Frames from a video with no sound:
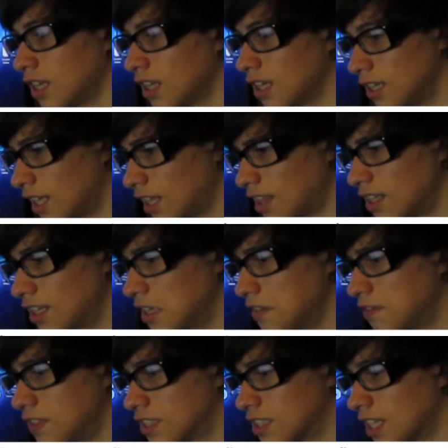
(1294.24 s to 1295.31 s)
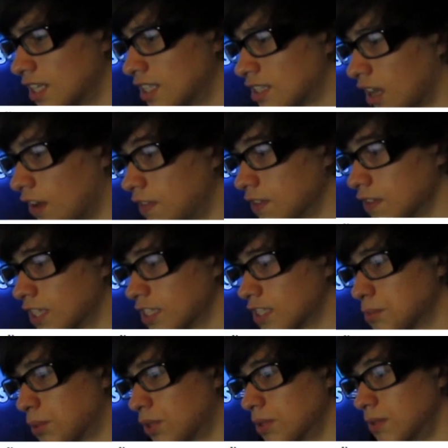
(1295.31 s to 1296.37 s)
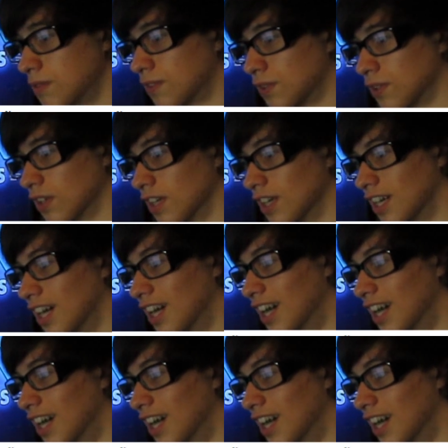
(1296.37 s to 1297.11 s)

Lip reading: Nathan Navy says, have you ever kissed a boy before?